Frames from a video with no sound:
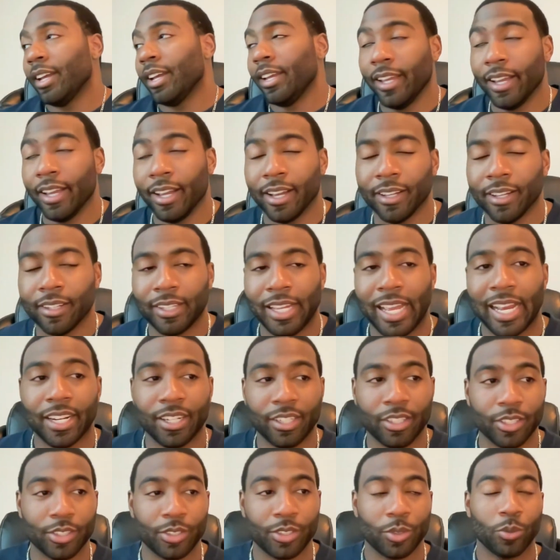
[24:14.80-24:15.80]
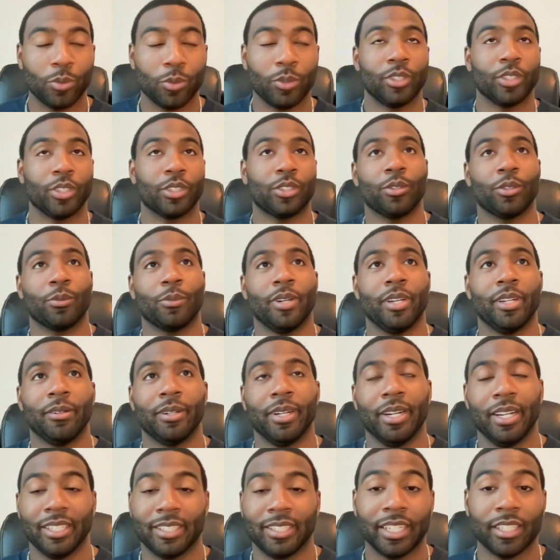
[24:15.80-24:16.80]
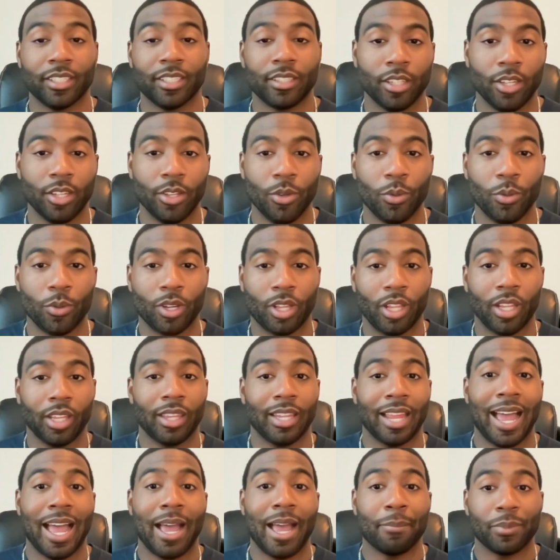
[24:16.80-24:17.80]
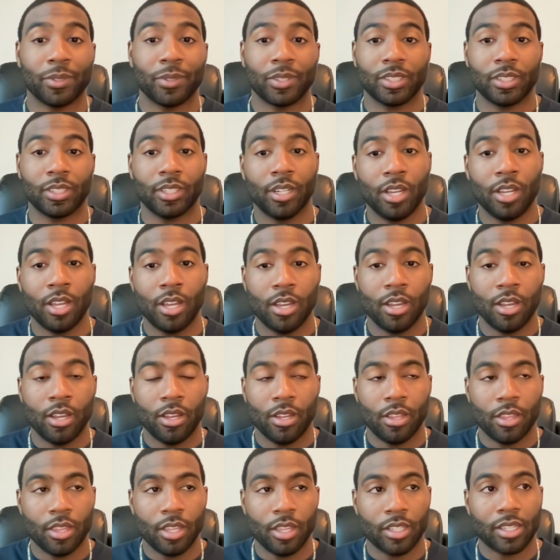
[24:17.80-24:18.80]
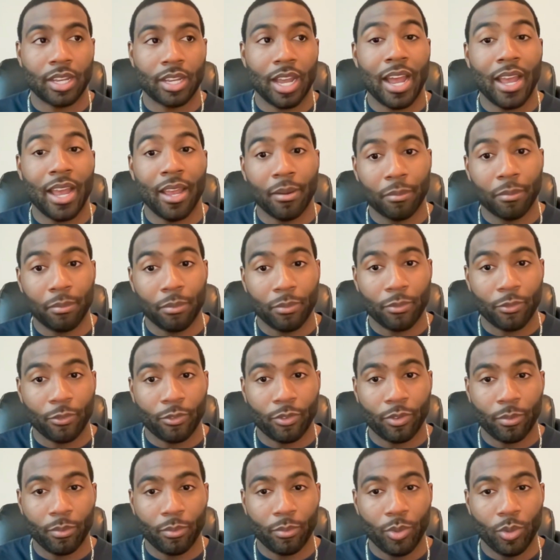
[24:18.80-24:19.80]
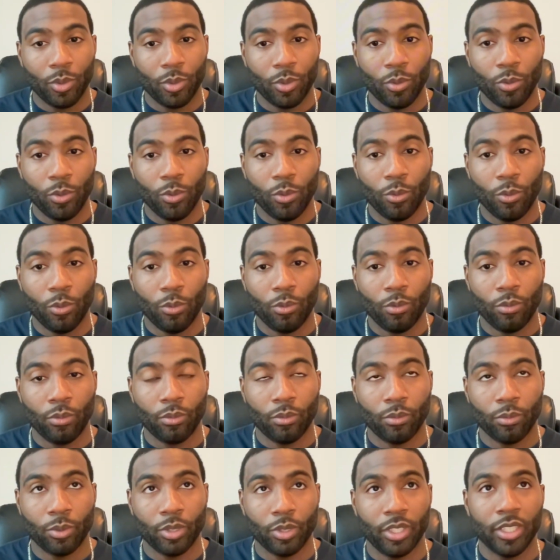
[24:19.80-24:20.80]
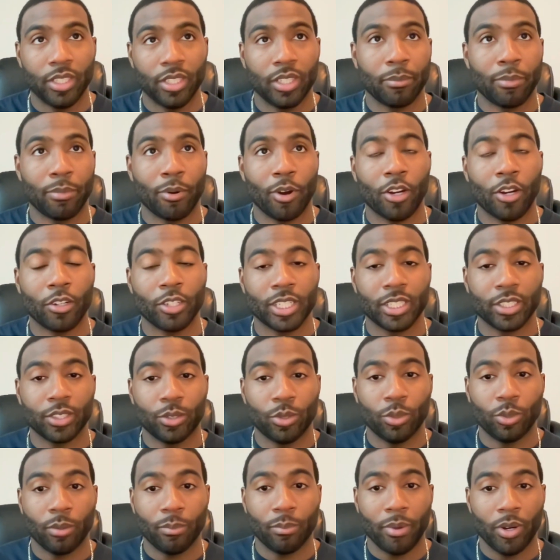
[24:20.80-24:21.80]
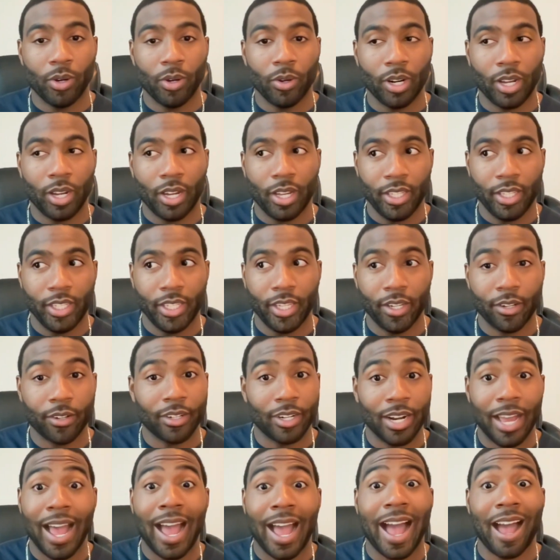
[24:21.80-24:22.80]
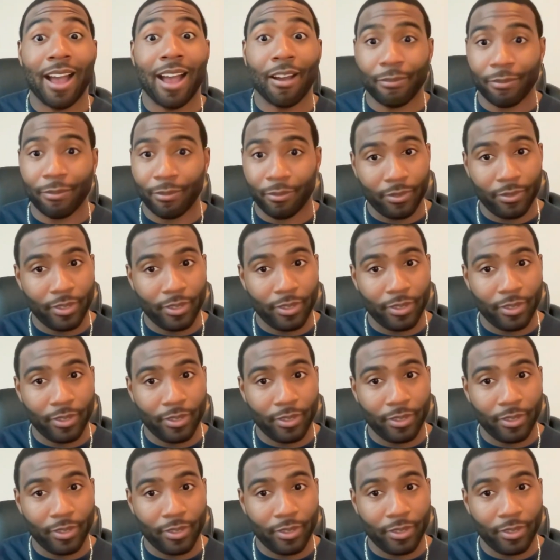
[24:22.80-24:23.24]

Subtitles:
yeah. And just to reiterate, essentially you collapsed the time from you releasing projects to about a year and a half